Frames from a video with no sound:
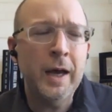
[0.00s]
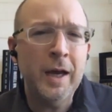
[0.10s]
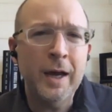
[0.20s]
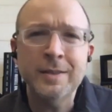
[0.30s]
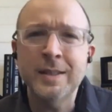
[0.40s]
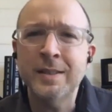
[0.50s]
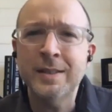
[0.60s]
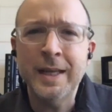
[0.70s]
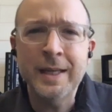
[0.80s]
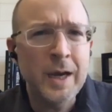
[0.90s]
how does this
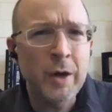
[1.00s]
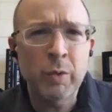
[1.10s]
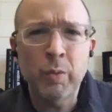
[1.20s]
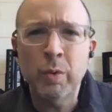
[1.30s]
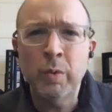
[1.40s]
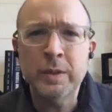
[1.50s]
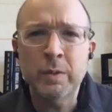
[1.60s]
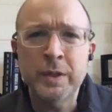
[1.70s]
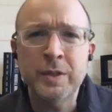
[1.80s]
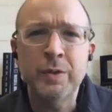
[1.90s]
stand out, or what
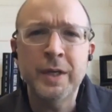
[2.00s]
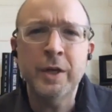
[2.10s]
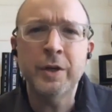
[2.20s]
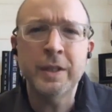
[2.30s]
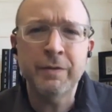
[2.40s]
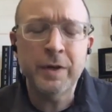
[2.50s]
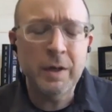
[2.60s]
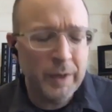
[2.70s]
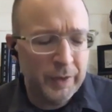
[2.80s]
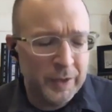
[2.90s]
what's unique or different
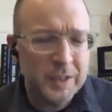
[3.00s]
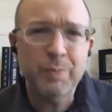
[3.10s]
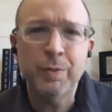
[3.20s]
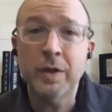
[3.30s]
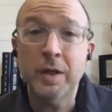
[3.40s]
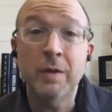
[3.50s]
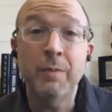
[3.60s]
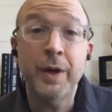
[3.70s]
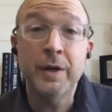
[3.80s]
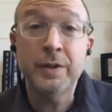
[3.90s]
about this book
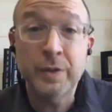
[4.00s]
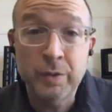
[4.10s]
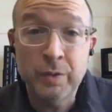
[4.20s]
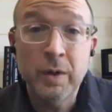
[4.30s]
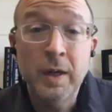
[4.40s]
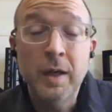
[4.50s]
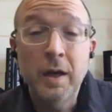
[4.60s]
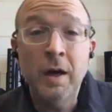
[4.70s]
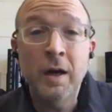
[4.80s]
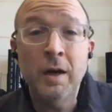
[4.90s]
compared to
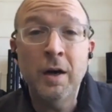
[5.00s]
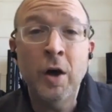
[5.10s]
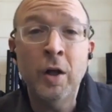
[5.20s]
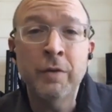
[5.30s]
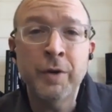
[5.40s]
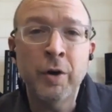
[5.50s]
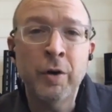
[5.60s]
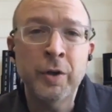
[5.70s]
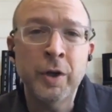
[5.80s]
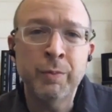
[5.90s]
uh, all of your
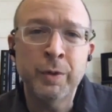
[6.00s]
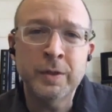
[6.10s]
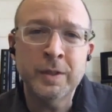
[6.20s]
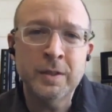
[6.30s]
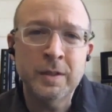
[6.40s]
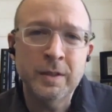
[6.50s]
earlier books?